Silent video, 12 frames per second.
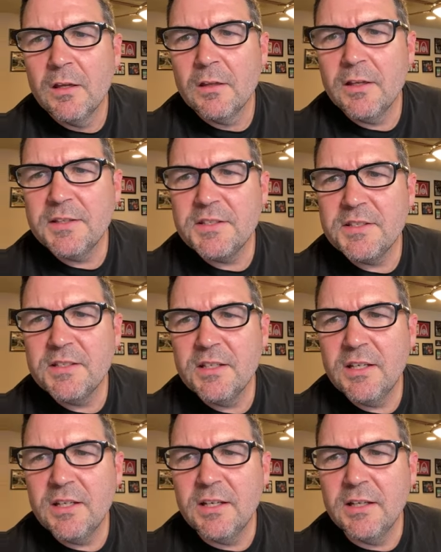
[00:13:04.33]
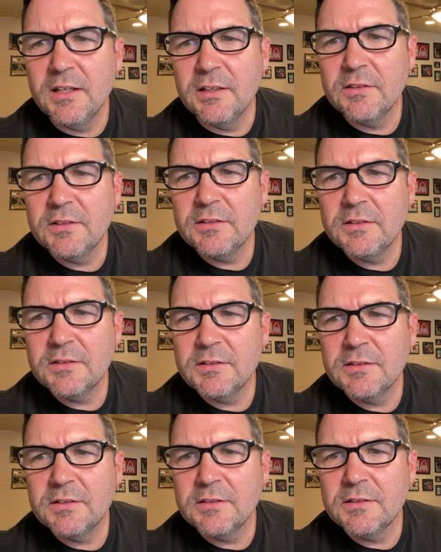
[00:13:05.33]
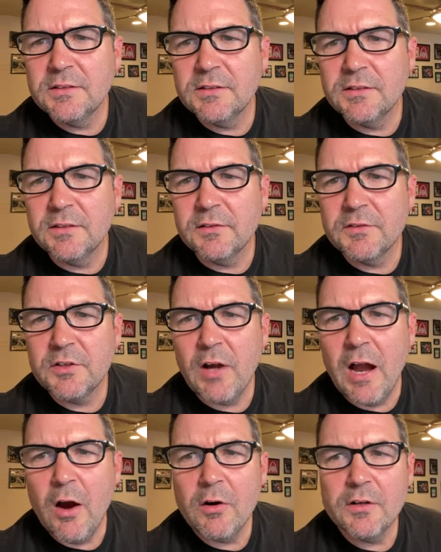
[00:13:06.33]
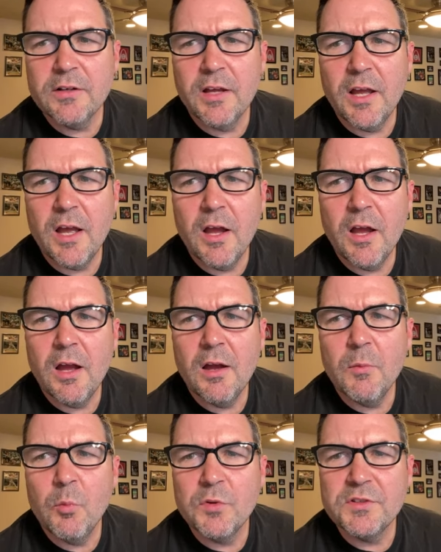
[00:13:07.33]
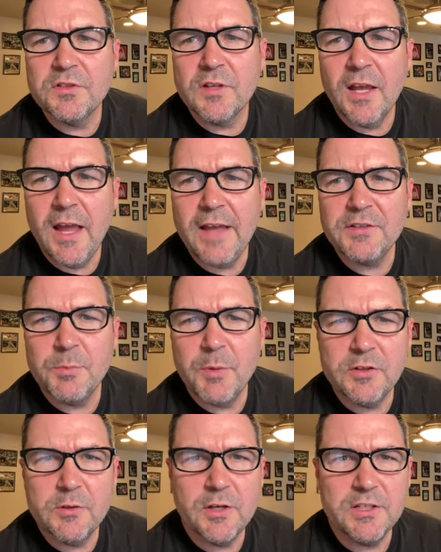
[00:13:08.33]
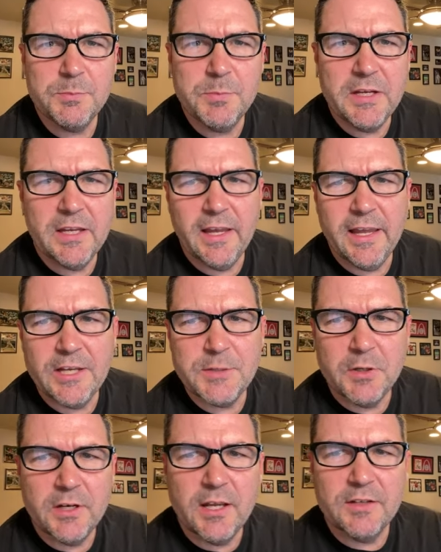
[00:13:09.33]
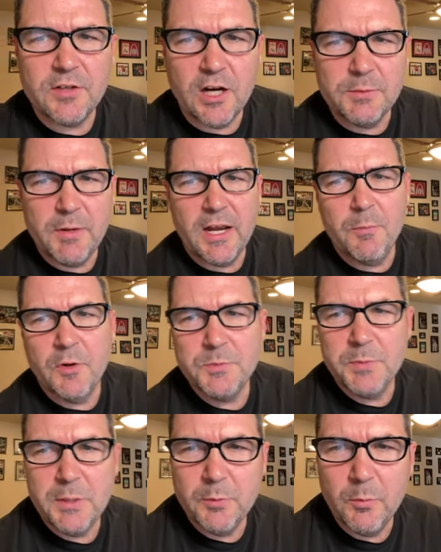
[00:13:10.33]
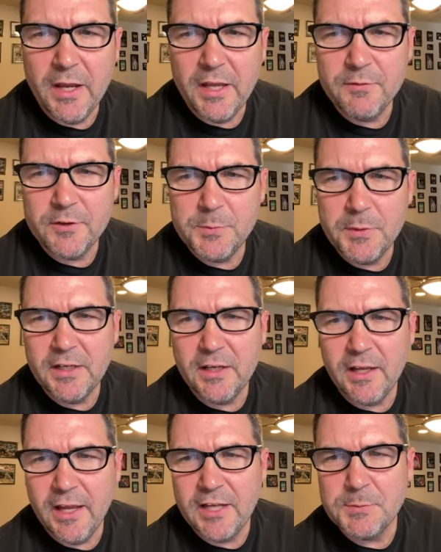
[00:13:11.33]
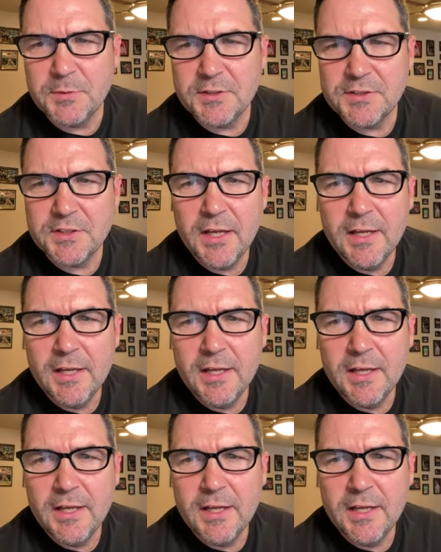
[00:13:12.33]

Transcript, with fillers: Let's see. So Howard was asked about doing a speaking engagement and talked about how much people made for speaking engagements.